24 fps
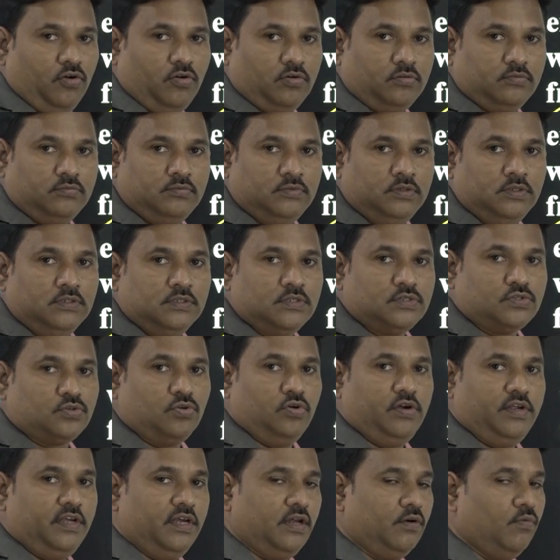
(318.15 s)
on.
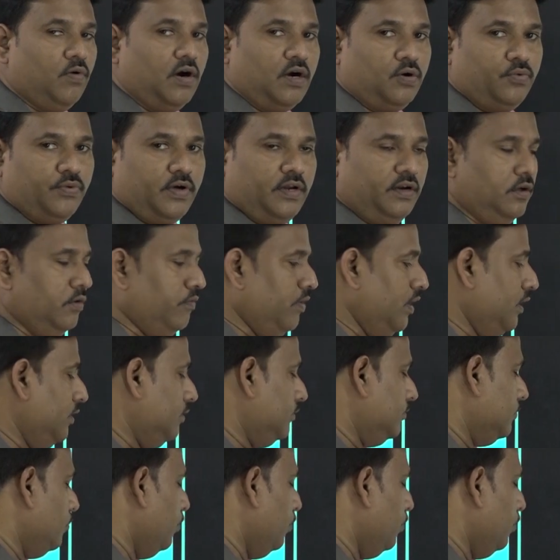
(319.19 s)
So here what we are giving,